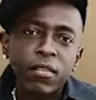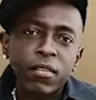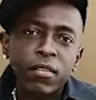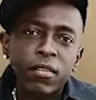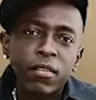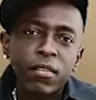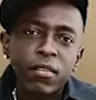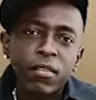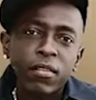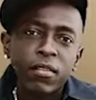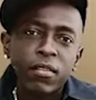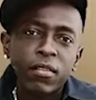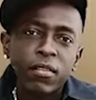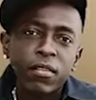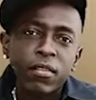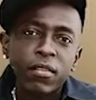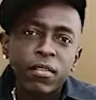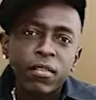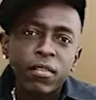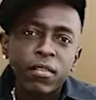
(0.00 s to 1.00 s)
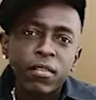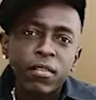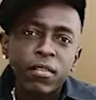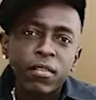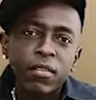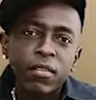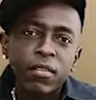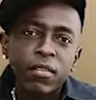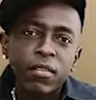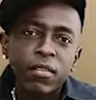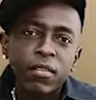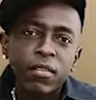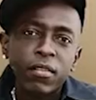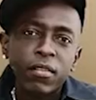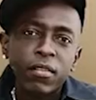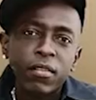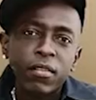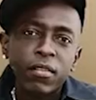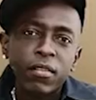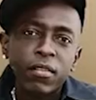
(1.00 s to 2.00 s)

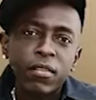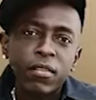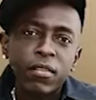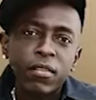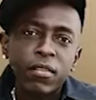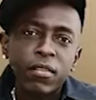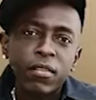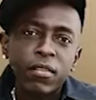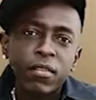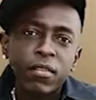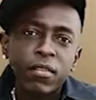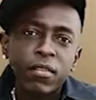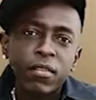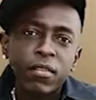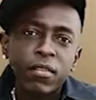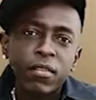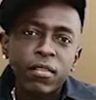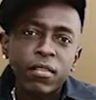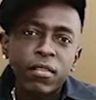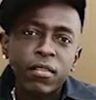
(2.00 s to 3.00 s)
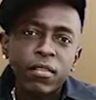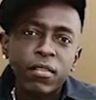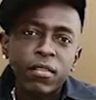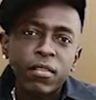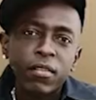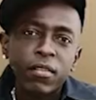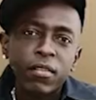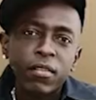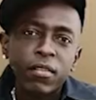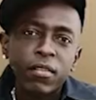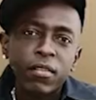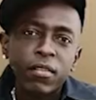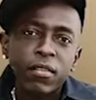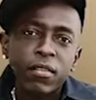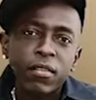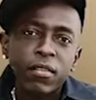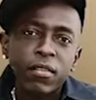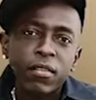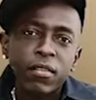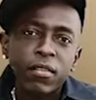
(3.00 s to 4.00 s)

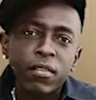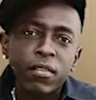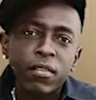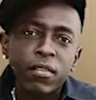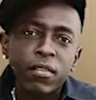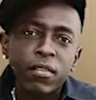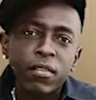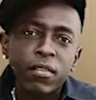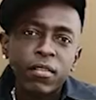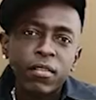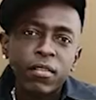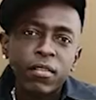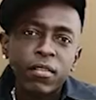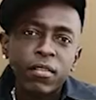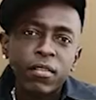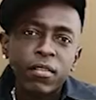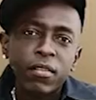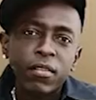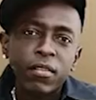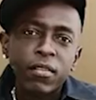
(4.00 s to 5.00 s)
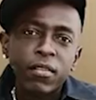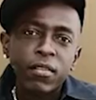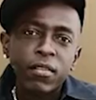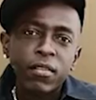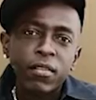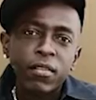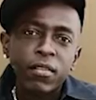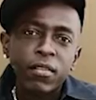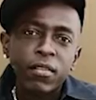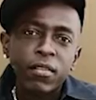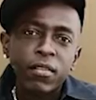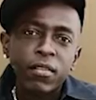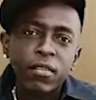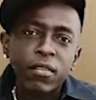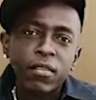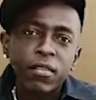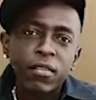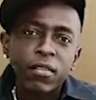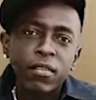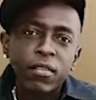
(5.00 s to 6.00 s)

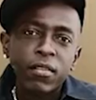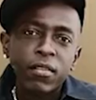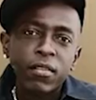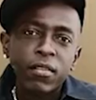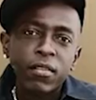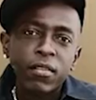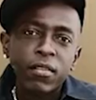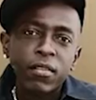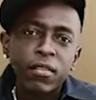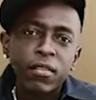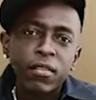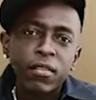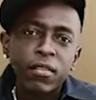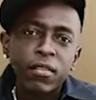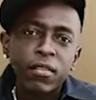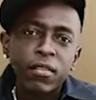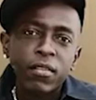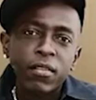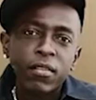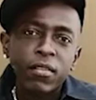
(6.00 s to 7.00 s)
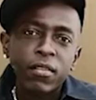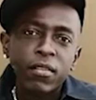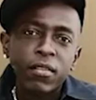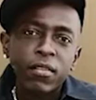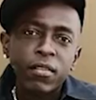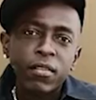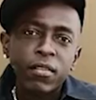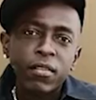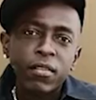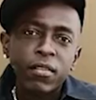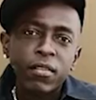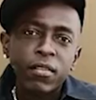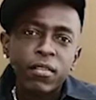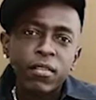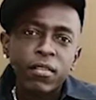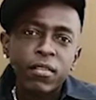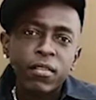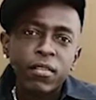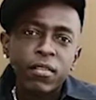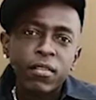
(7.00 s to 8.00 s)
(no lip movement)